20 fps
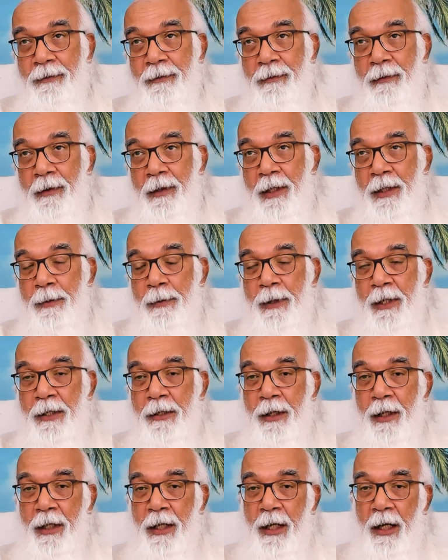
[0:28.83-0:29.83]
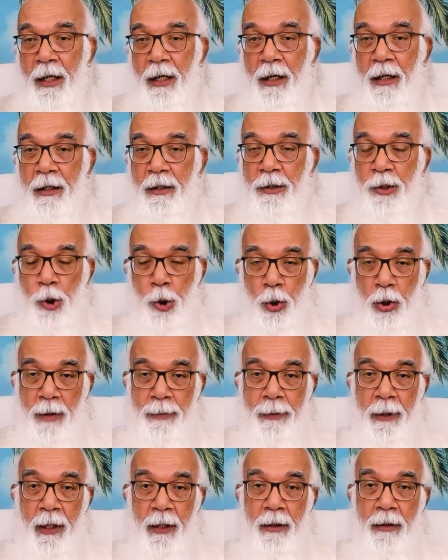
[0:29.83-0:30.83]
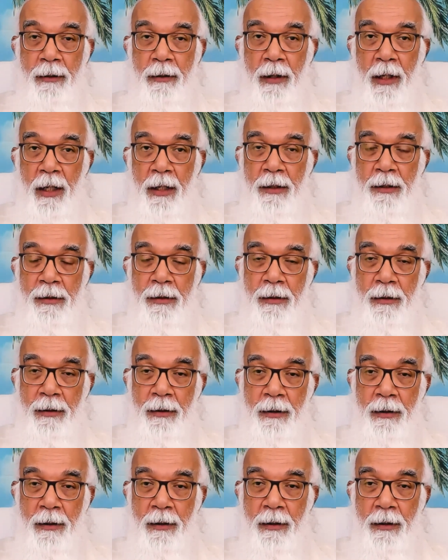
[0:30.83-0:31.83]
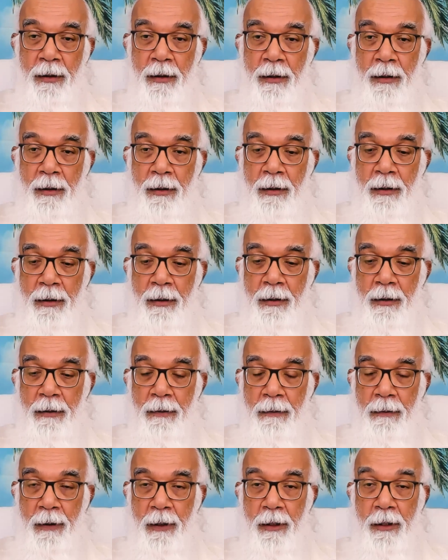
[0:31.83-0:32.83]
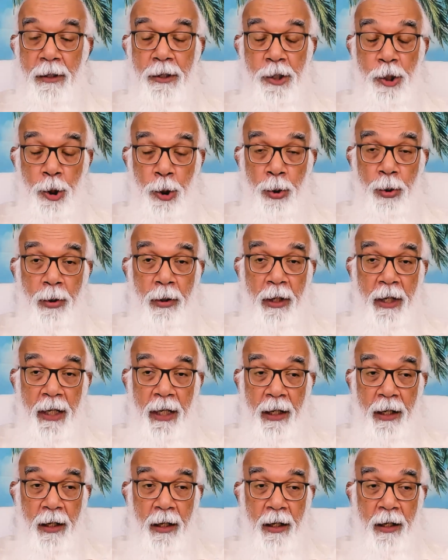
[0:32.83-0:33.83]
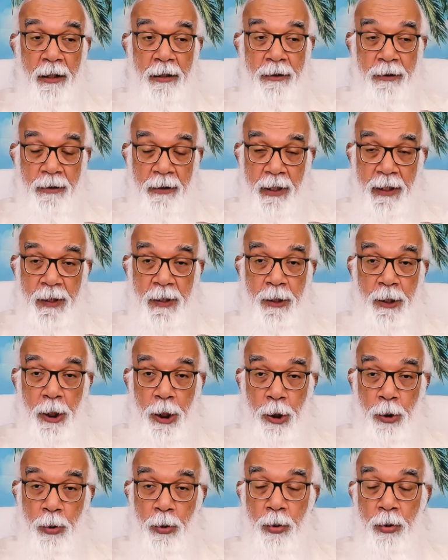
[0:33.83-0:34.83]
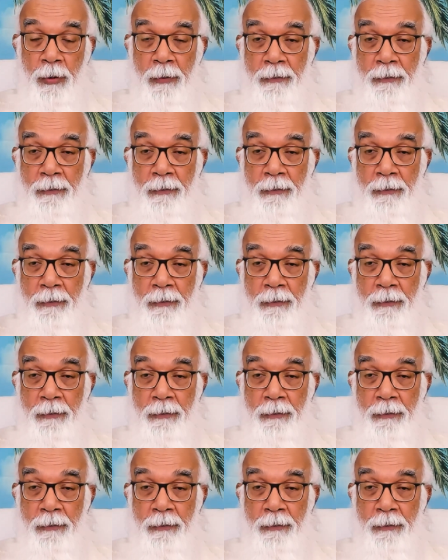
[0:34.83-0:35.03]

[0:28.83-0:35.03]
Let me take a topic that will surely interest you